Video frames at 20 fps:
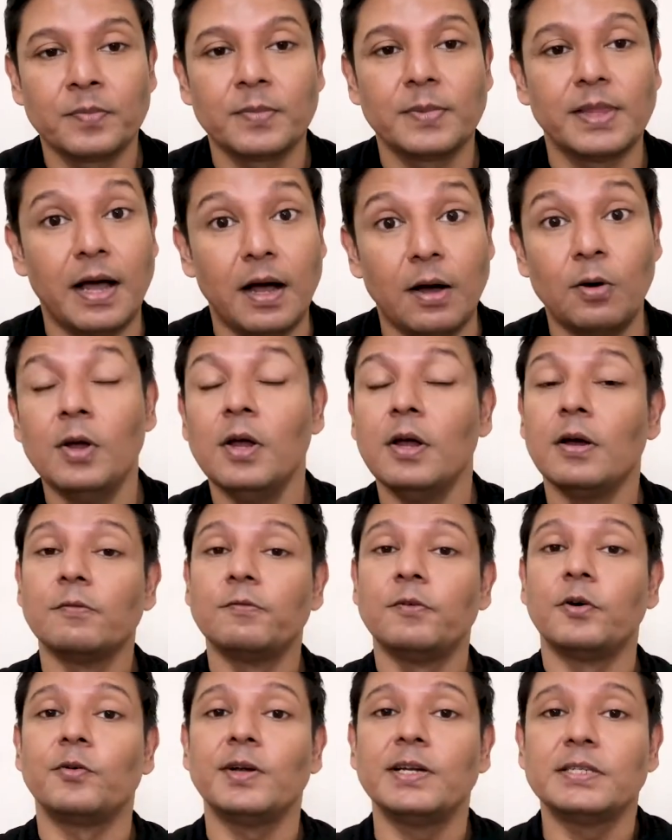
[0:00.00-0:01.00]
Now,
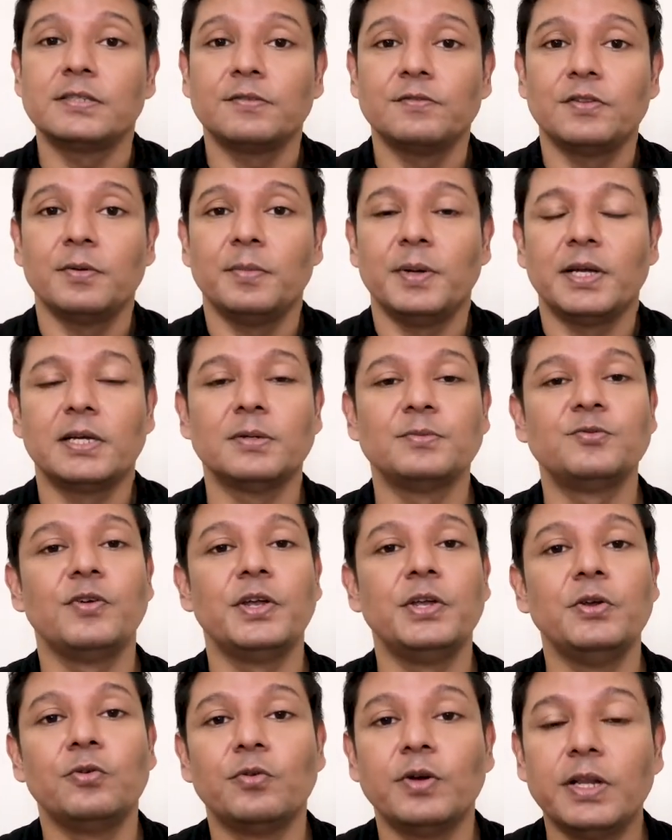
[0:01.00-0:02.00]
for rest of the makeups where
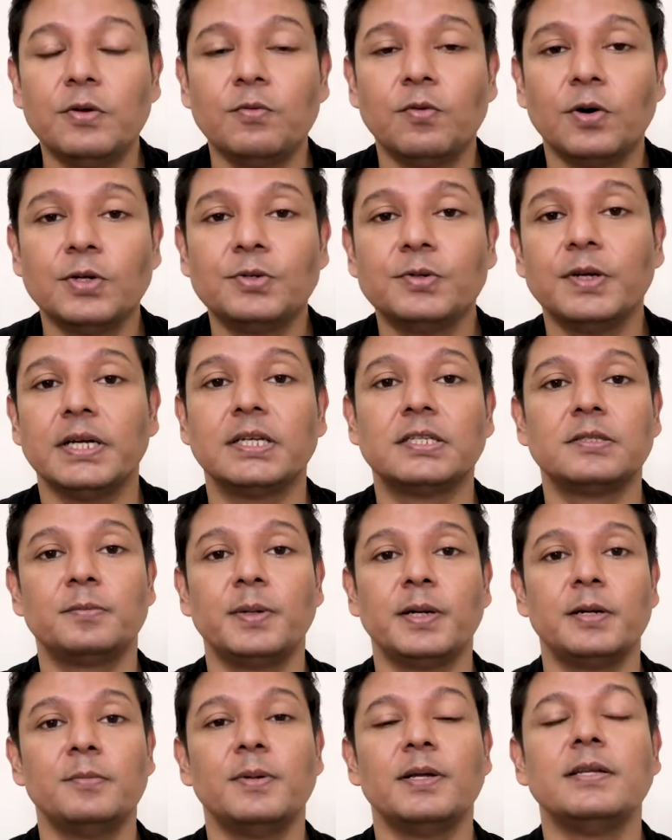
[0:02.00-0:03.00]
you really want to
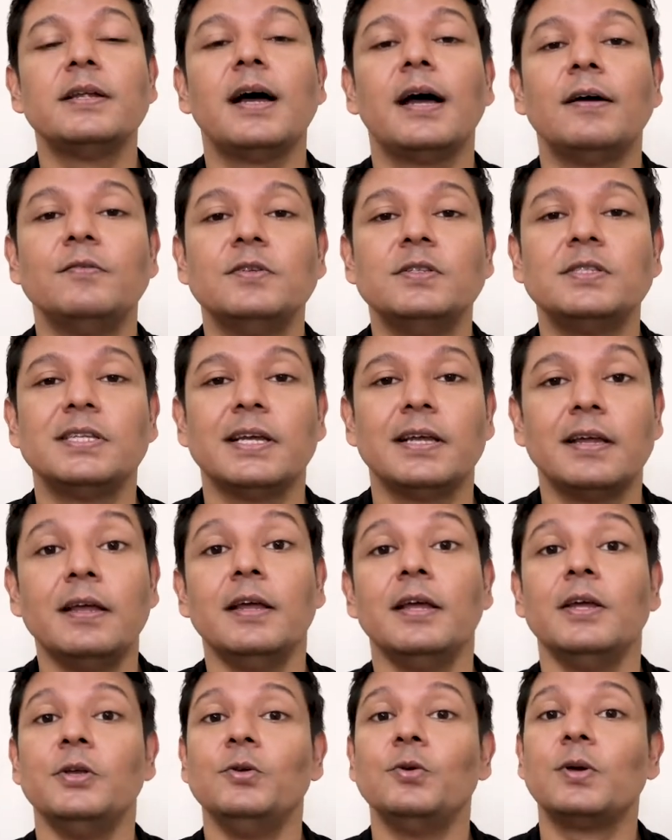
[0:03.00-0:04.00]
experiment, I would say
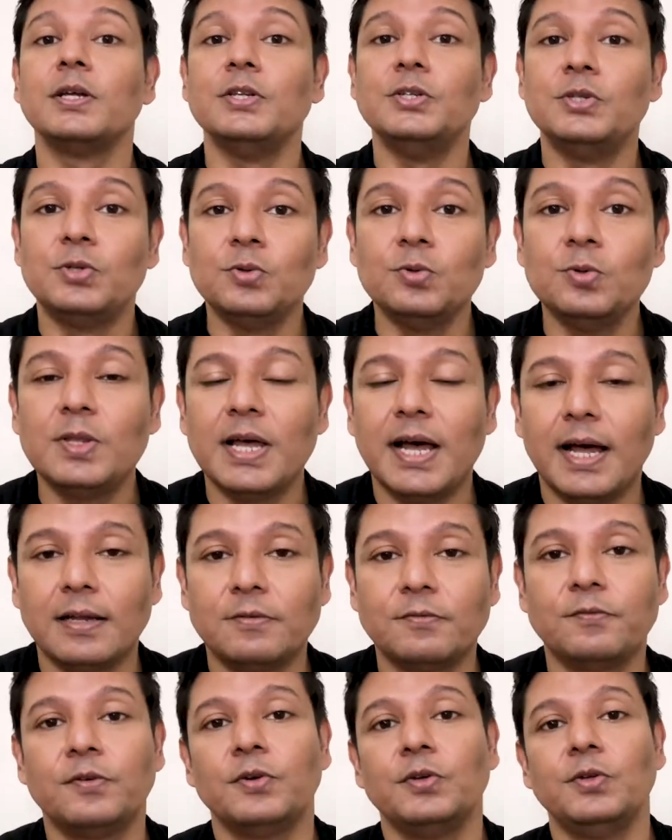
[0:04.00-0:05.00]
you can do that
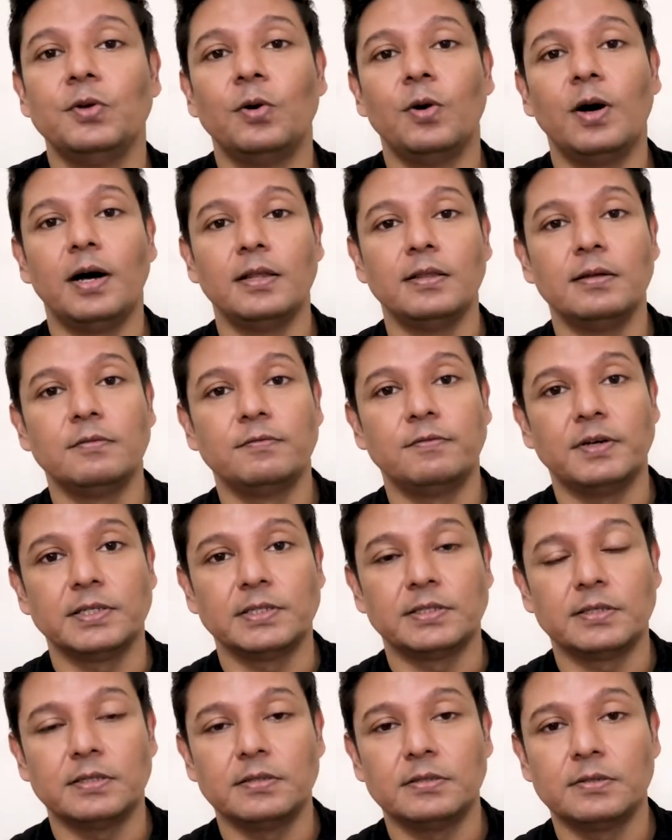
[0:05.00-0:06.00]
for your other
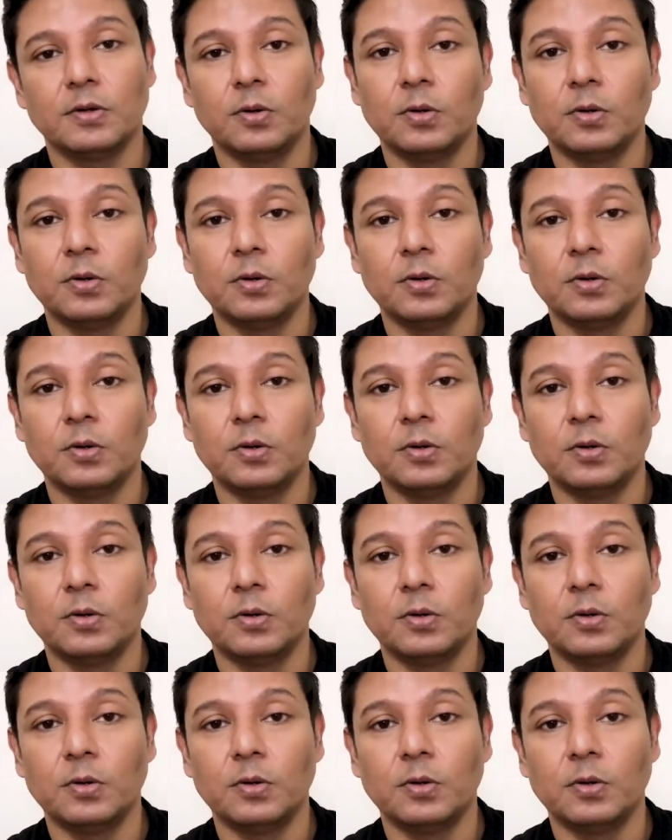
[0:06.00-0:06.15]
functions.